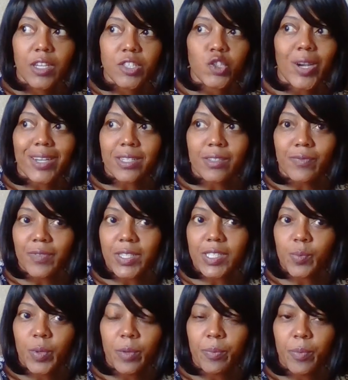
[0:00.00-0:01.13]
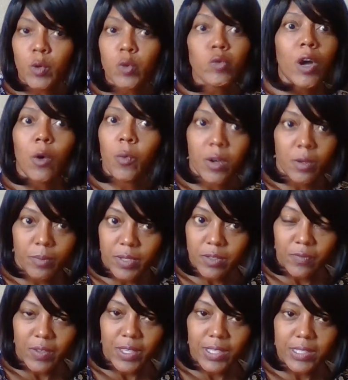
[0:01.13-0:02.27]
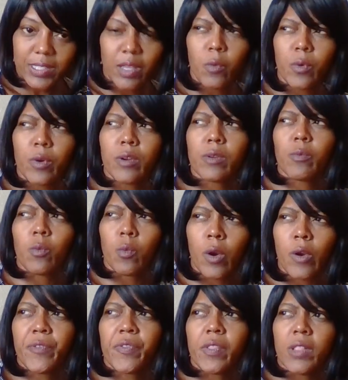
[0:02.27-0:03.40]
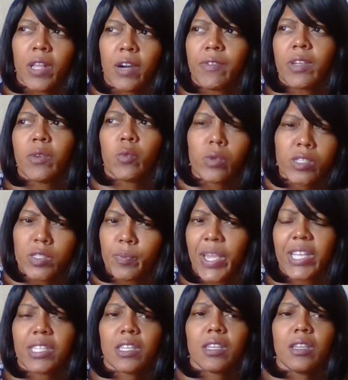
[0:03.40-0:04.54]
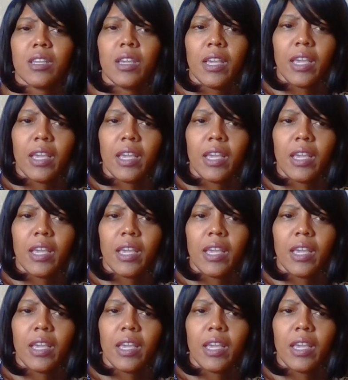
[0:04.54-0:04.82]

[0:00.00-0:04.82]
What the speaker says: trying to convince people who don't want to be convinced that we're worth loving, respecting,